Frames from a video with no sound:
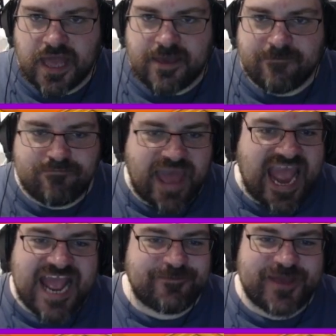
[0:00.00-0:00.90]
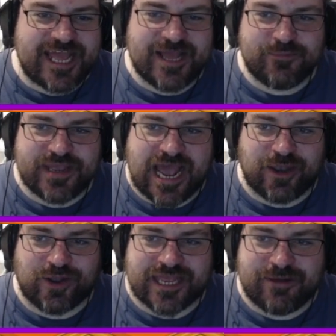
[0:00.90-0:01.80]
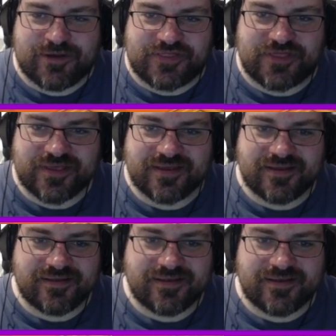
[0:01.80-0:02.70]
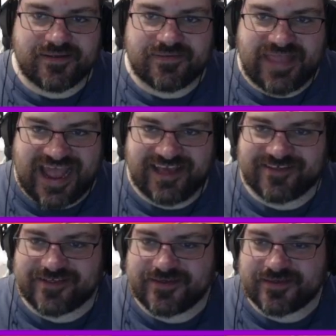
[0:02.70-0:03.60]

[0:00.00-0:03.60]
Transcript: Maybe we get lucky with this.